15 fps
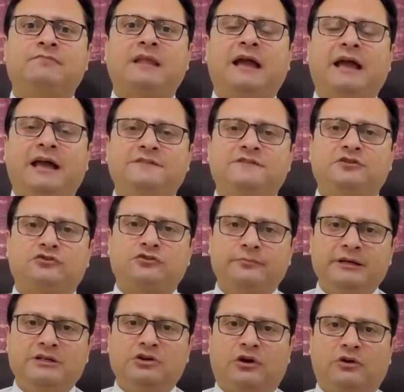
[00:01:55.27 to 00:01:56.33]
as a
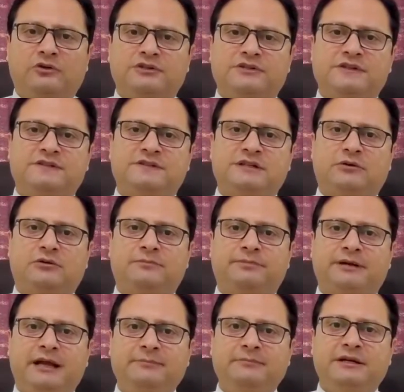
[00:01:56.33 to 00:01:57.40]
rheumatologist, our
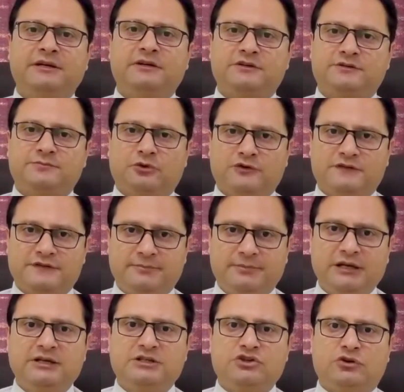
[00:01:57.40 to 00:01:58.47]
primary
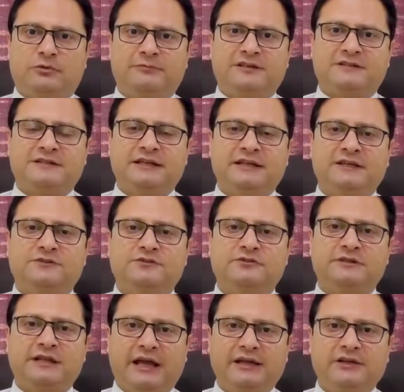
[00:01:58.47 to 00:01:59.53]
responsibility obviously is to
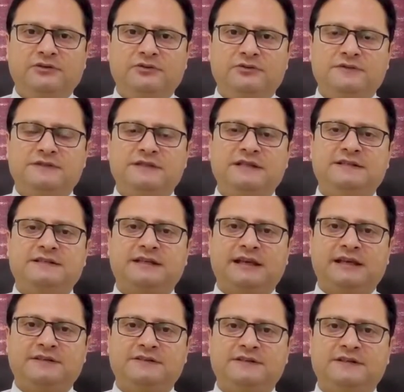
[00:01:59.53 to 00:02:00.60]
diagnose these
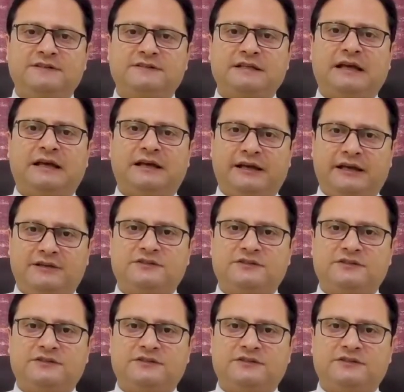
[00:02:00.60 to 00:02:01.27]
cases as